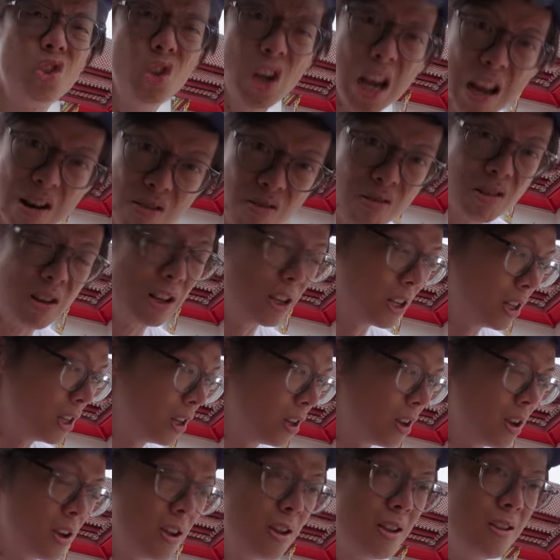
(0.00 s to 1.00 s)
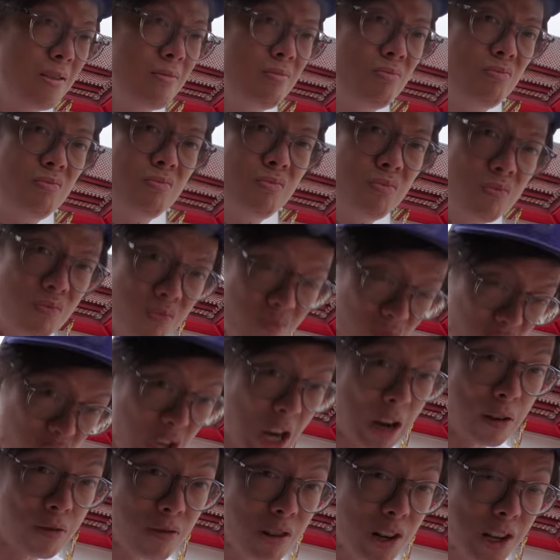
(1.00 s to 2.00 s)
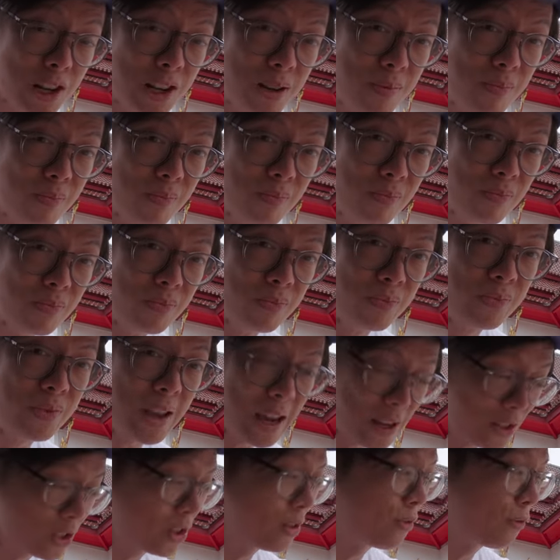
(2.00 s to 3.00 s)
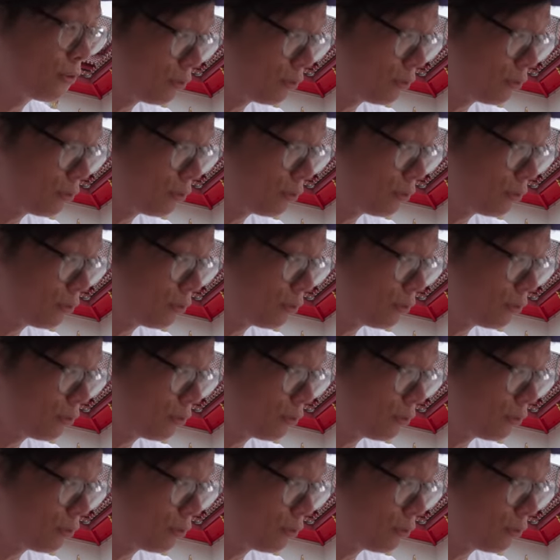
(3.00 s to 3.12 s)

generally. Generally, that's a